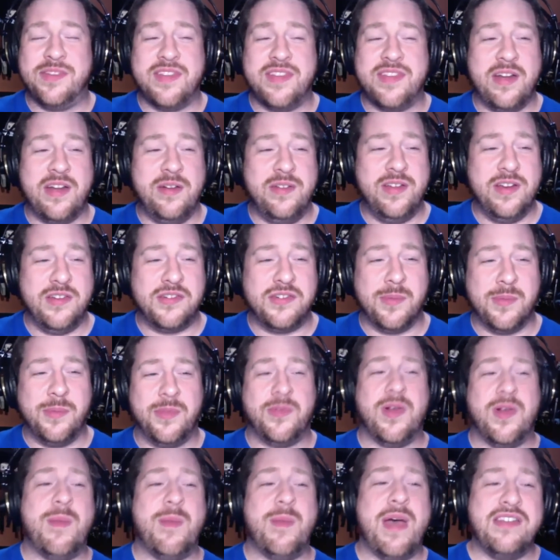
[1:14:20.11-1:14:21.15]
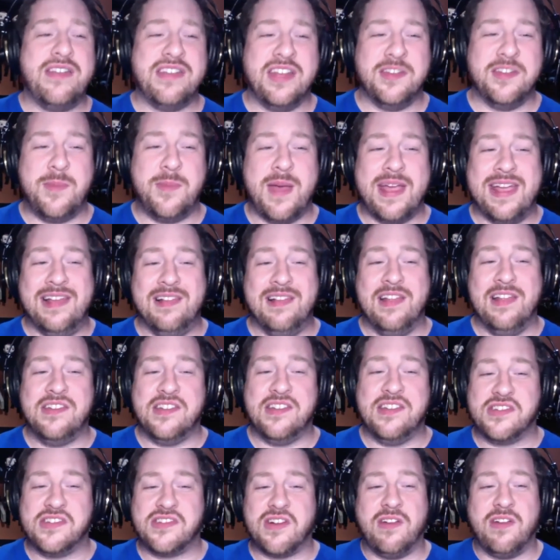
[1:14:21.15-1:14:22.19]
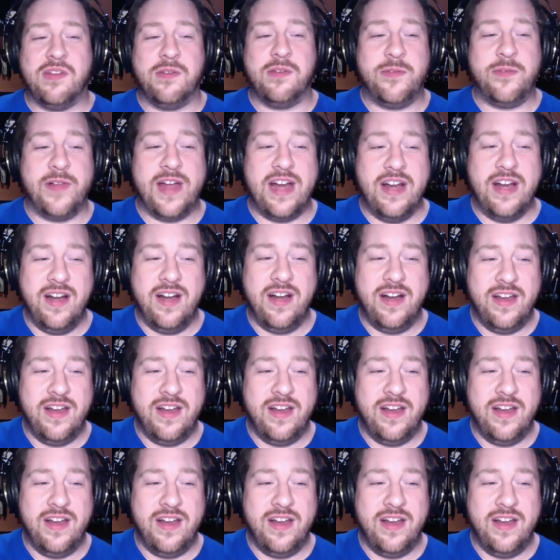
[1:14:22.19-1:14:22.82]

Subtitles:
title in a triple threat match against Becky Lynch and Charlotte Flair.